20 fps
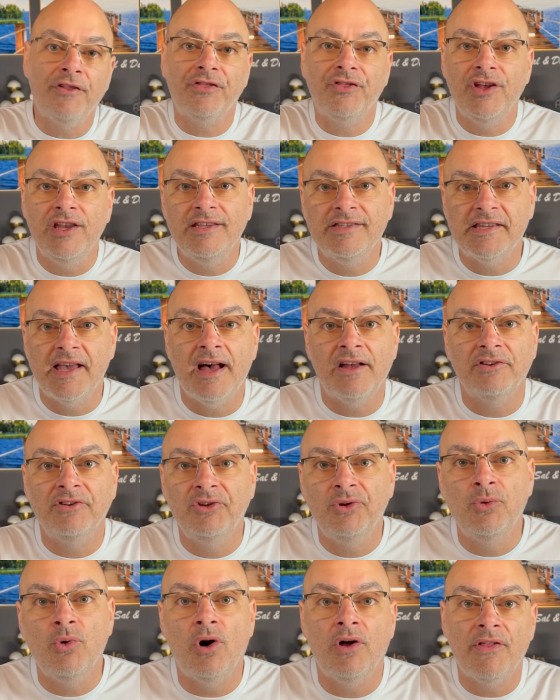things out and
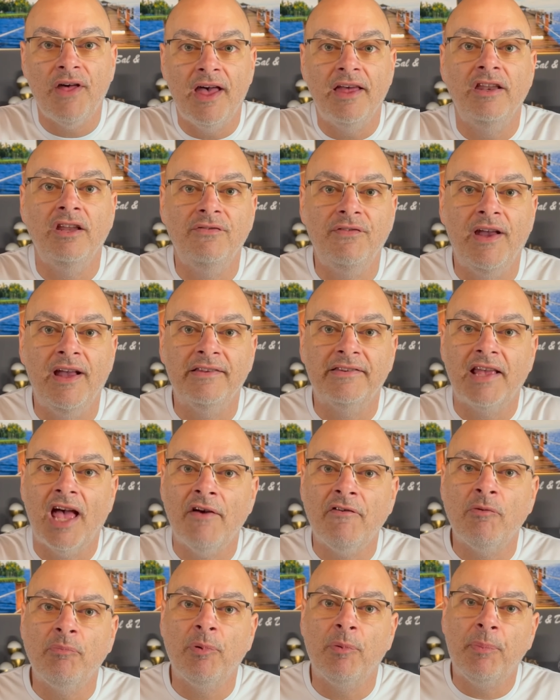do all that in advance. Have
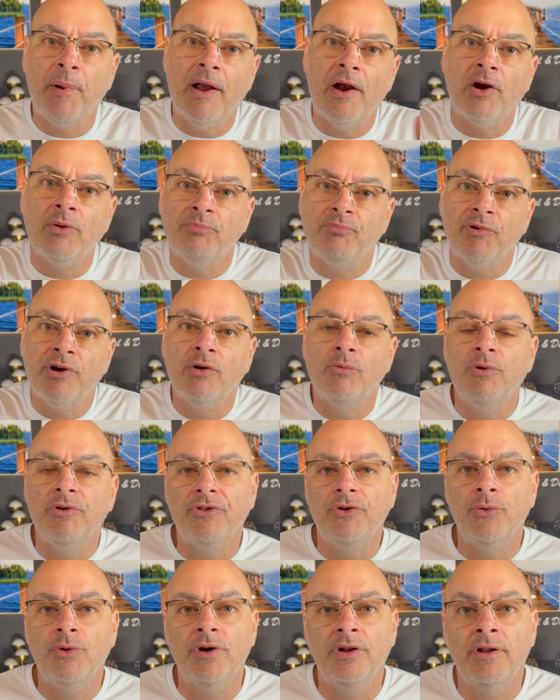it prepared, bring it with
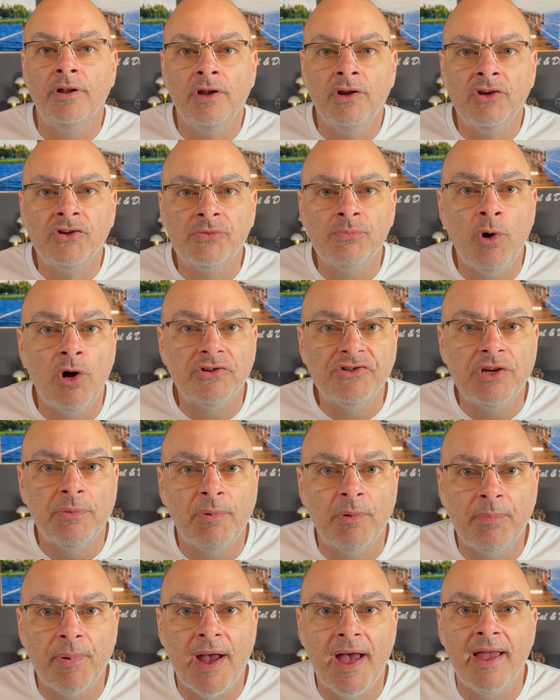you in a small
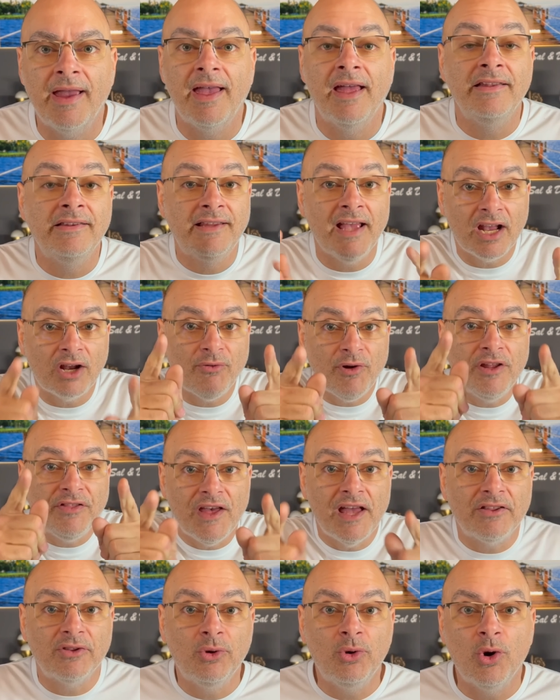separate bag, and decorate
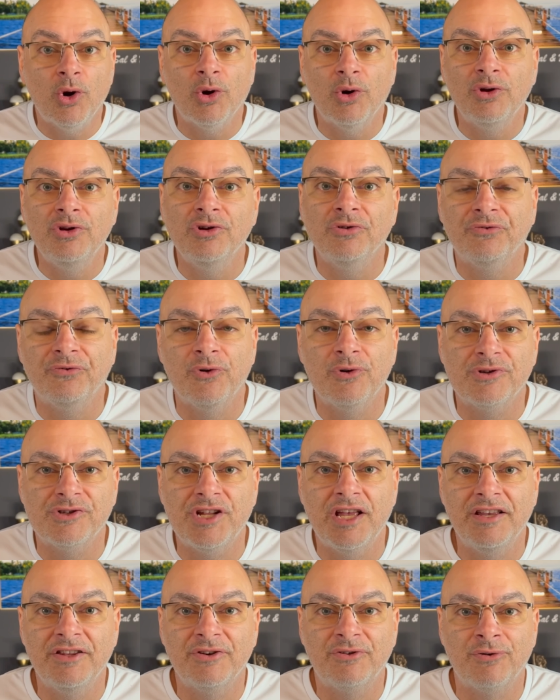that door on your first
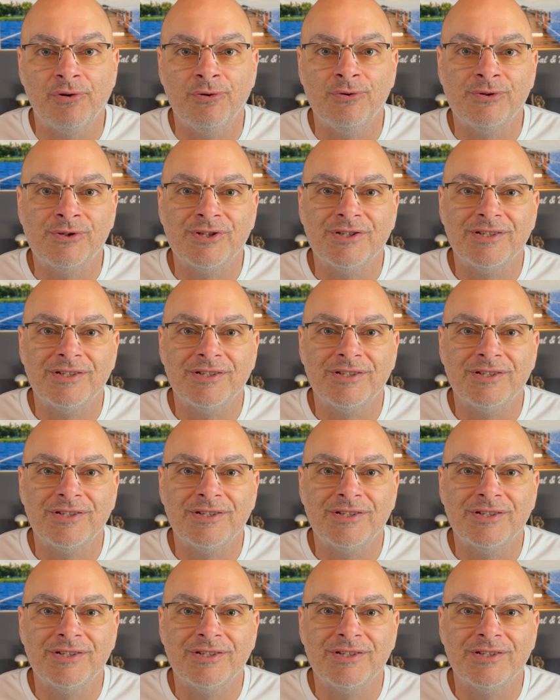day of the cruise.